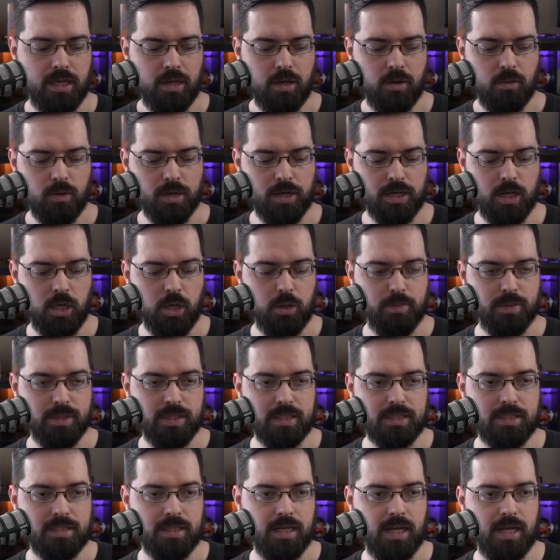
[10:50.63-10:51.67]
we're going to open
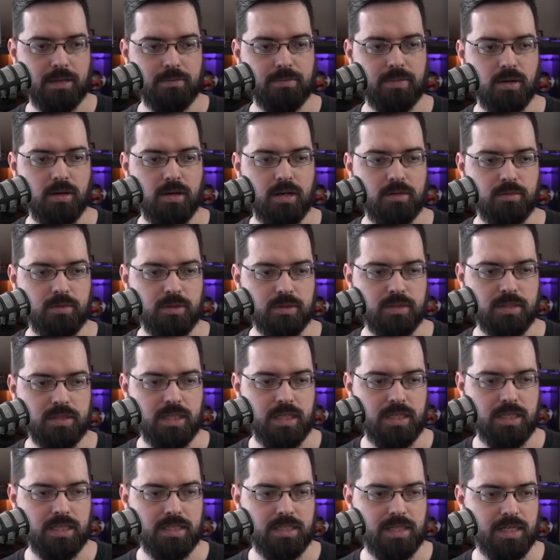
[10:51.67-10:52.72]
the sidebar and we'll
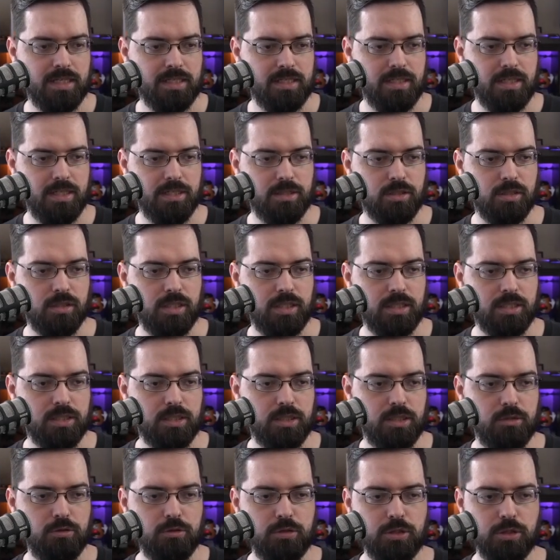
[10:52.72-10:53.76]
see that Destination Linux
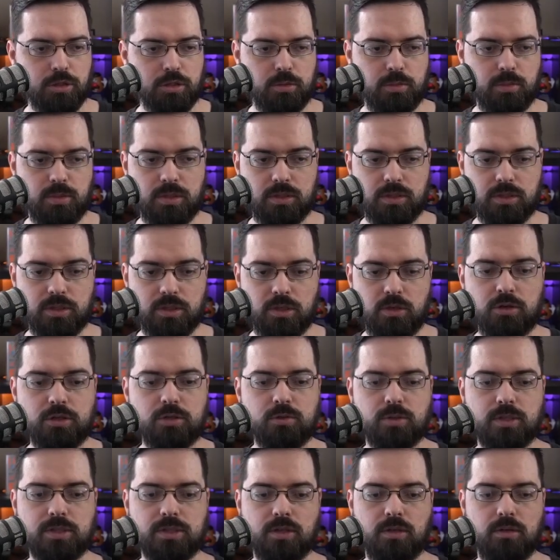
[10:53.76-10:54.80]
YouTube
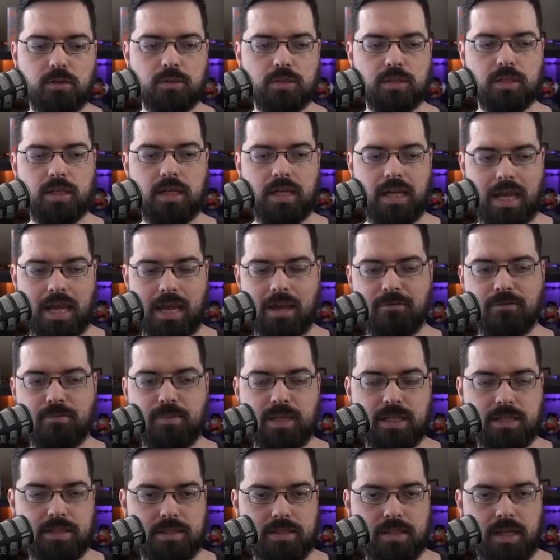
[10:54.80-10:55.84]
search results have
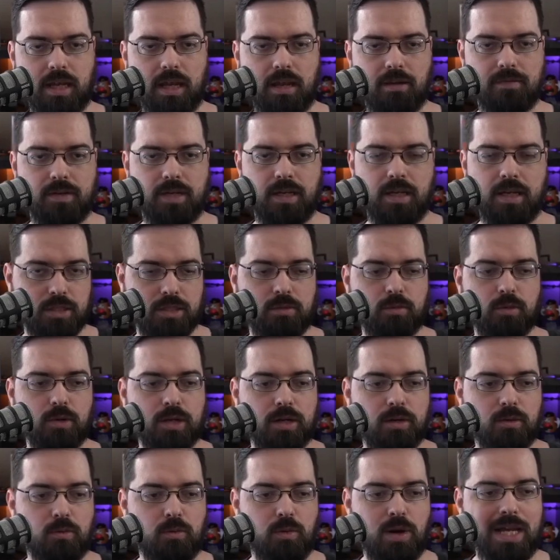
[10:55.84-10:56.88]
been saved. And we're going
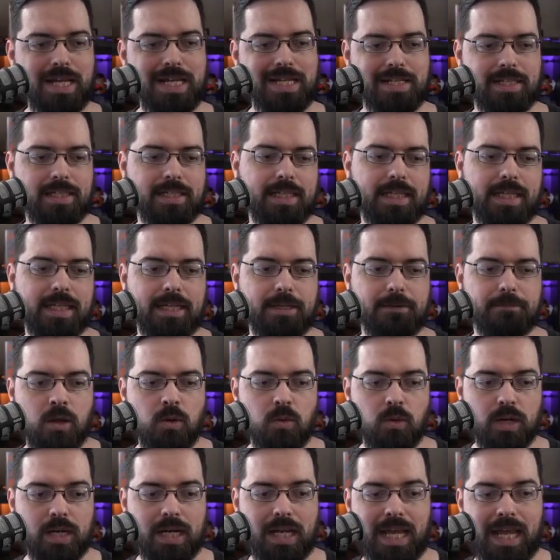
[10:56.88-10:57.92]
to right click it.
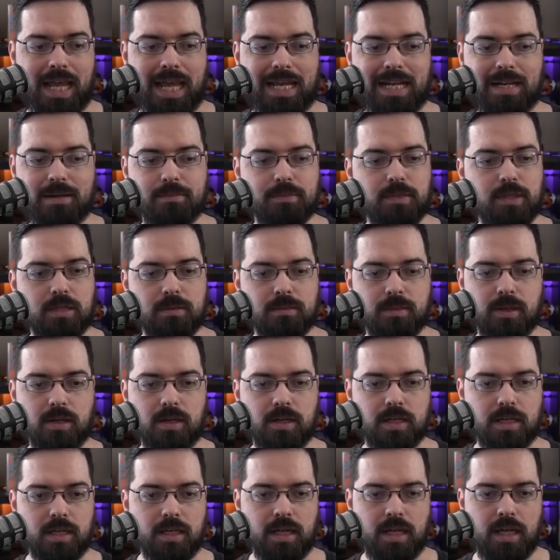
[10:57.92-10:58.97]
We're going to edit
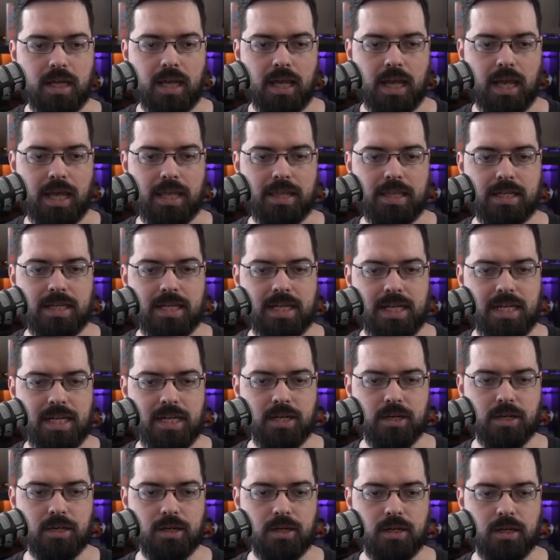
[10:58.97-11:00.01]
bookmark. And then
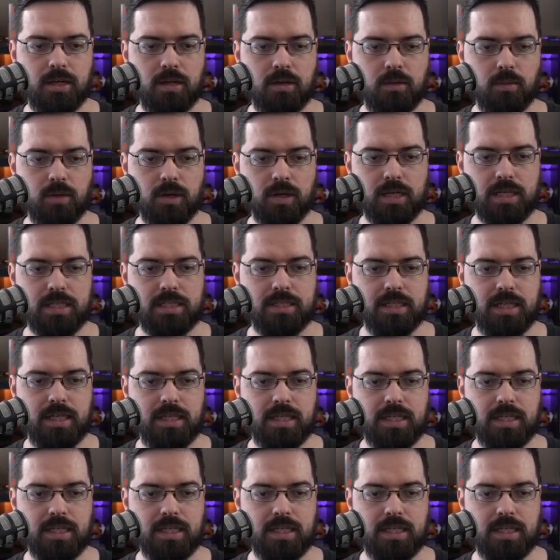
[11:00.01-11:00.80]
here we're going to see the